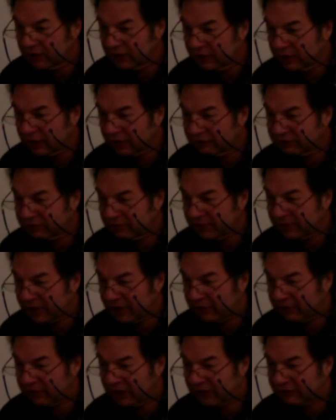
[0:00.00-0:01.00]
of the
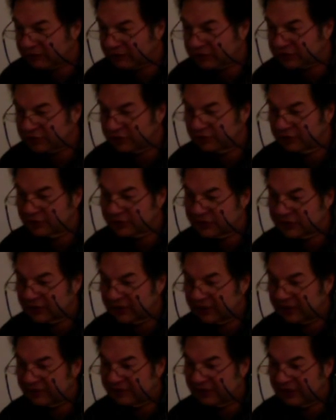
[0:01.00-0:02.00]
paragraph because you're using an
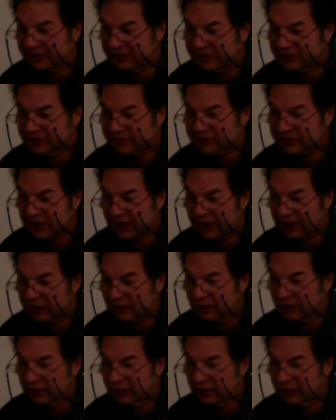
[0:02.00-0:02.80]
indented style,